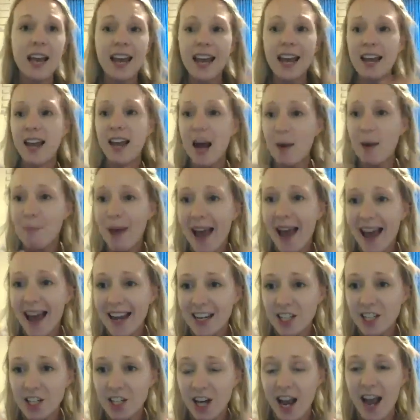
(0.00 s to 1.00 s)
in our
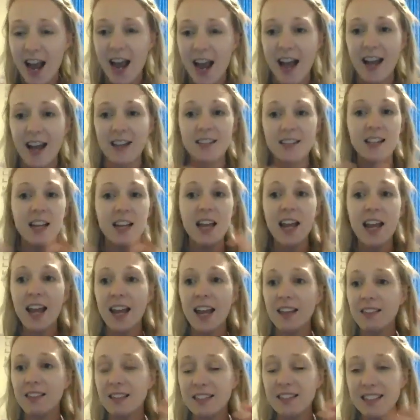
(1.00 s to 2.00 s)
paychecks,
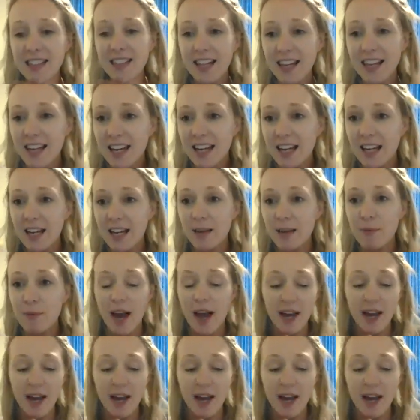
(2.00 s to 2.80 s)
in the team.